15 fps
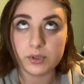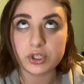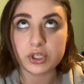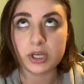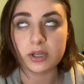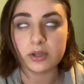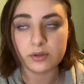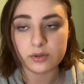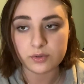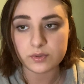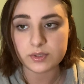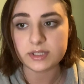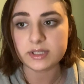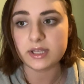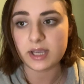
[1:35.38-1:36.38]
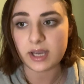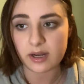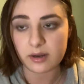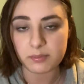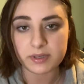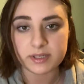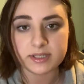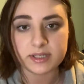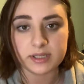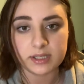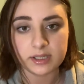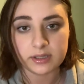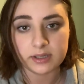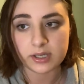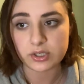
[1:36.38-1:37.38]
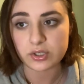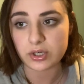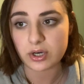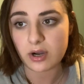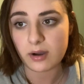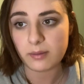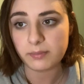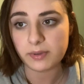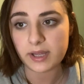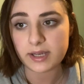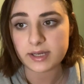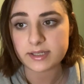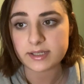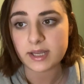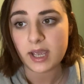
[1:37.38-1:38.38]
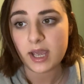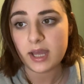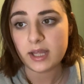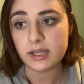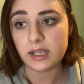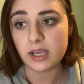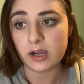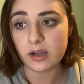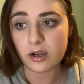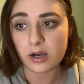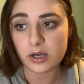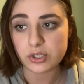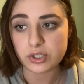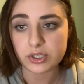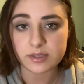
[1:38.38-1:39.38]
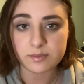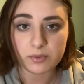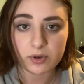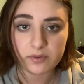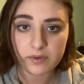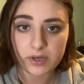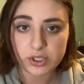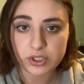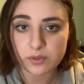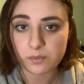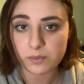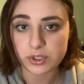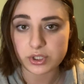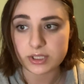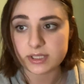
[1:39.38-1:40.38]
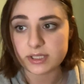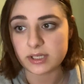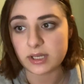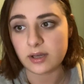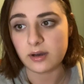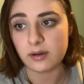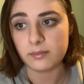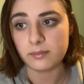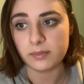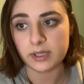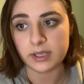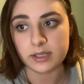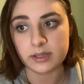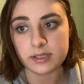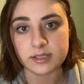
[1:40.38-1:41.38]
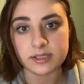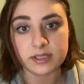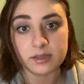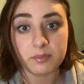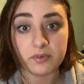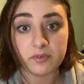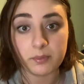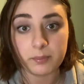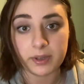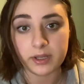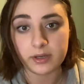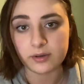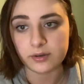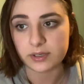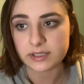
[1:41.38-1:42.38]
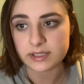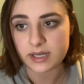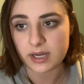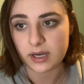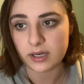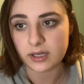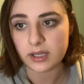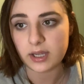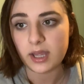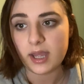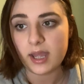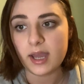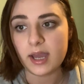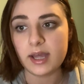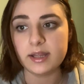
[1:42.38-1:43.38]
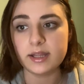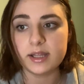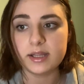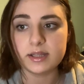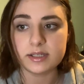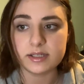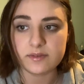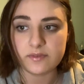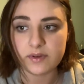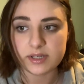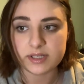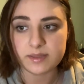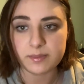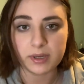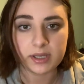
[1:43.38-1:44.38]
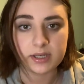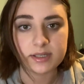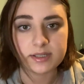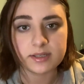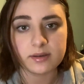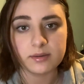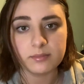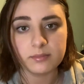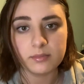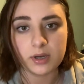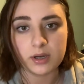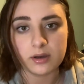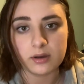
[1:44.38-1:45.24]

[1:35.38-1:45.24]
includes the Oedipus and the Electra complex, the unconscious motivation, which is like the slip of a pen or a tongue, and then the defense mechanism,